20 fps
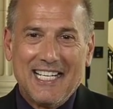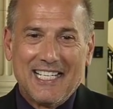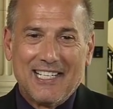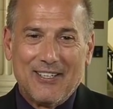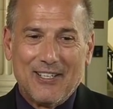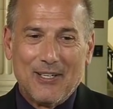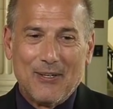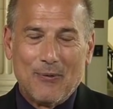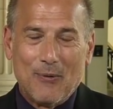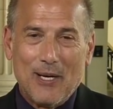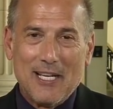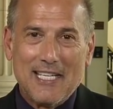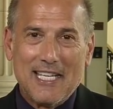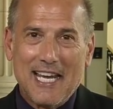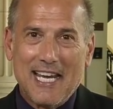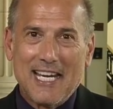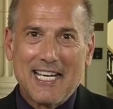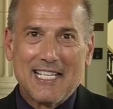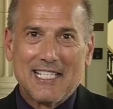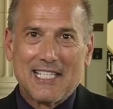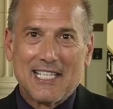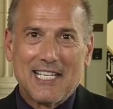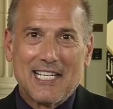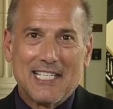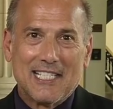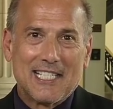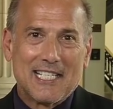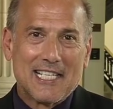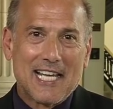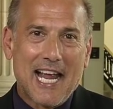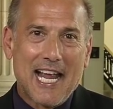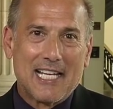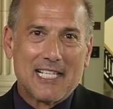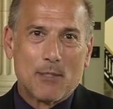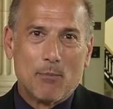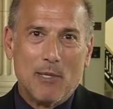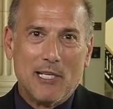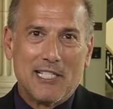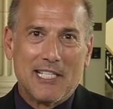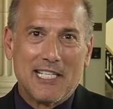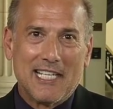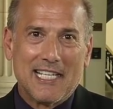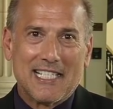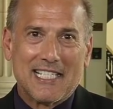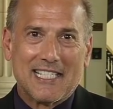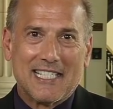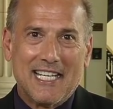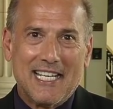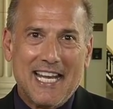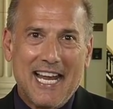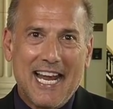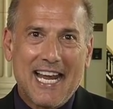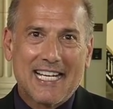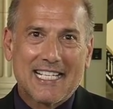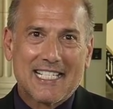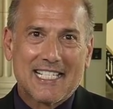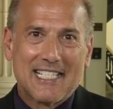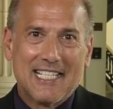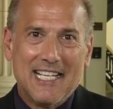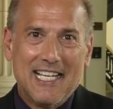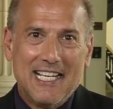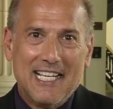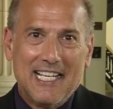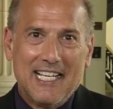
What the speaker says: One day is as busy as the next.